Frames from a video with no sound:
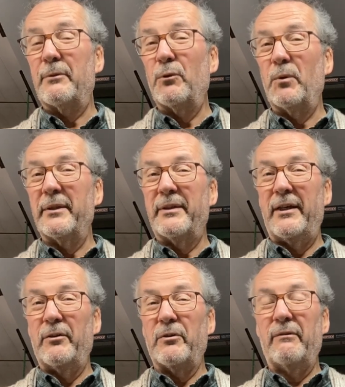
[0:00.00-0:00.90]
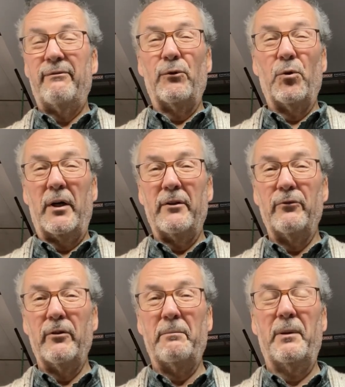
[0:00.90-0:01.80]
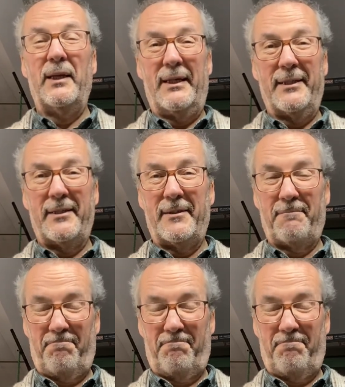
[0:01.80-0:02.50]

to 1,400 plus,